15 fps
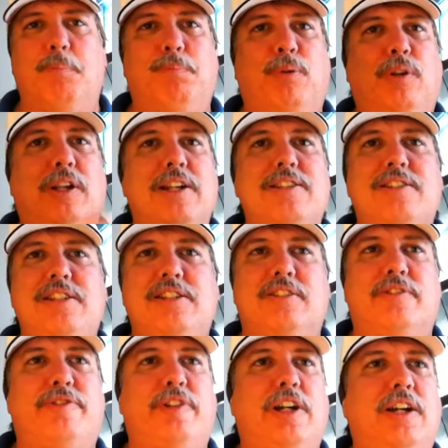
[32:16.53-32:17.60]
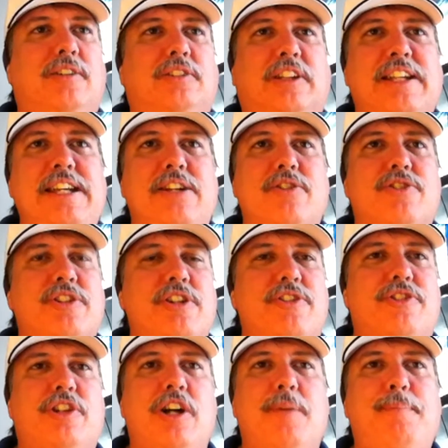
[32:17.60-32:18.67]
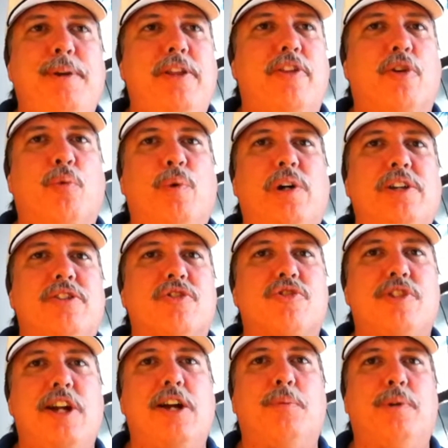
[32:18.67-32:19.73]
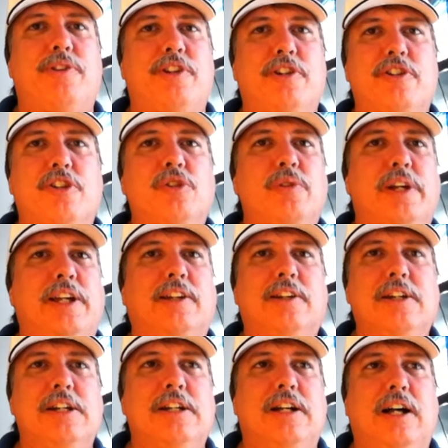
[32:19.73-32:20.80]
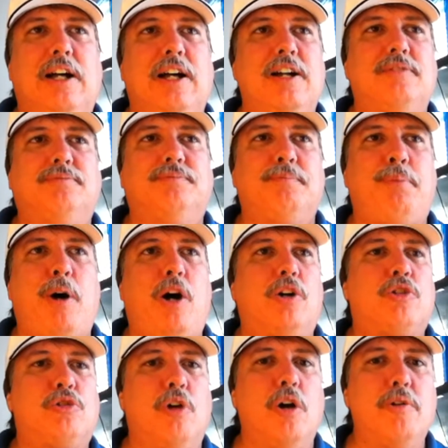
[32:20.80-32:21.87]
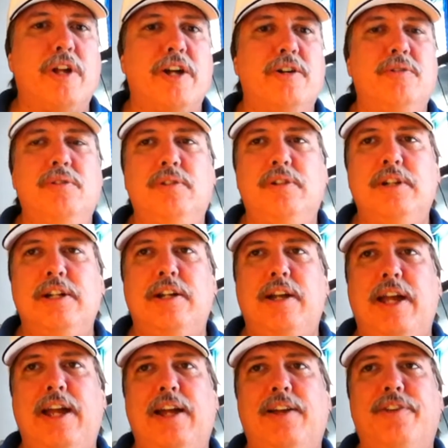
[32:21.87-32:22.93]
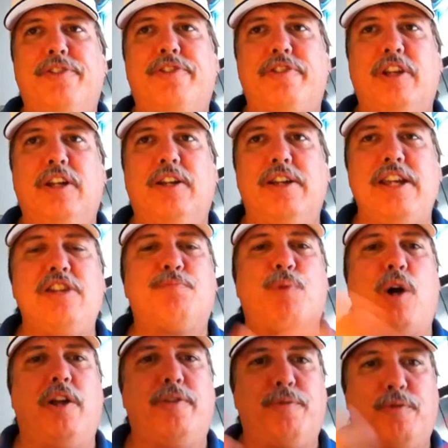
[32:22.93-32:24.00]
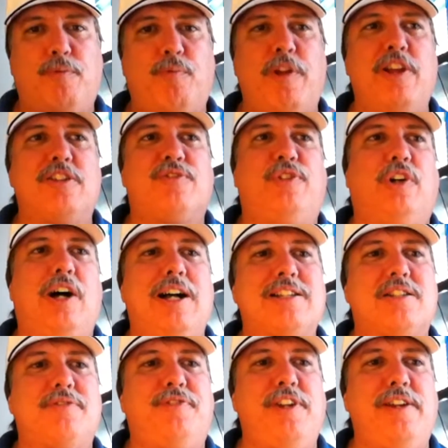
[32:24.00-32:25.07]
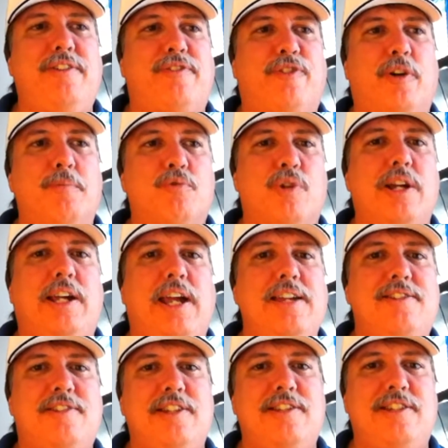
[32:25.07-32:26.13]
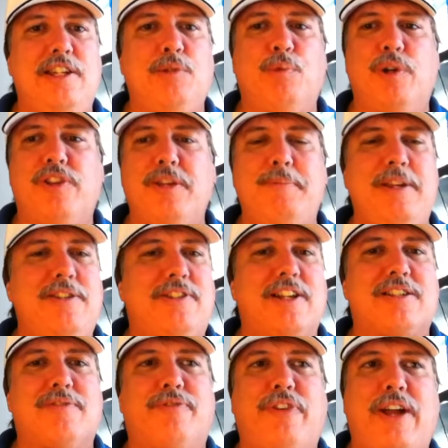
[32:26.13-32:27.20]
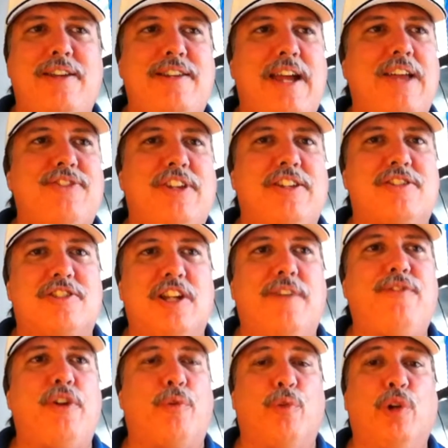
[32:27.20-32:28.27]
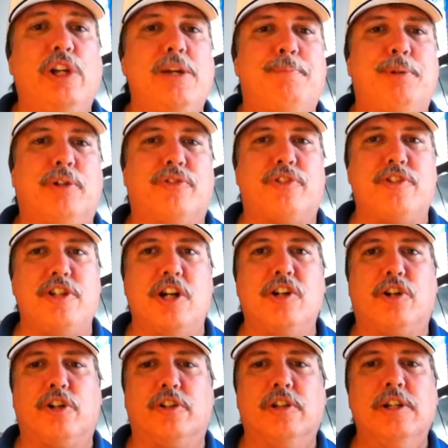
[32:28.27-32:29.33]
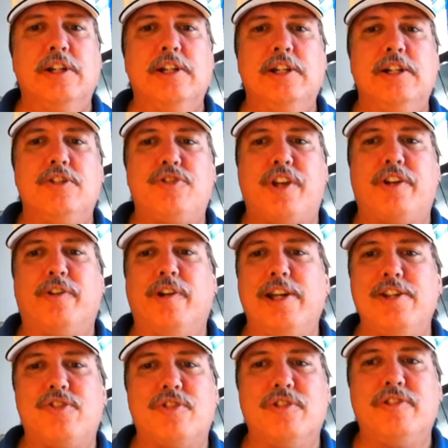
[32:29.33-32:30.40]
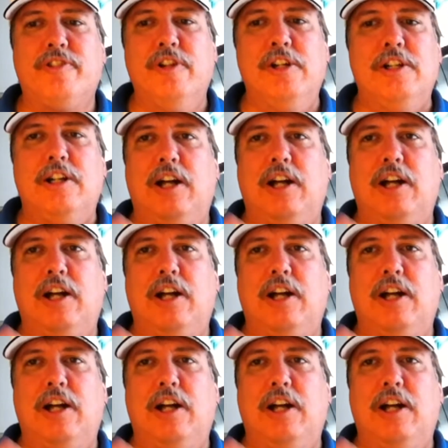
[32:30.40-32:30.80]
plenty of leaders in this company that are willing to share what they're doing. Paul Croto he's brought his philosophy from Drink ACT with him. He's got some fantastic stuff that really appeals to younger generations.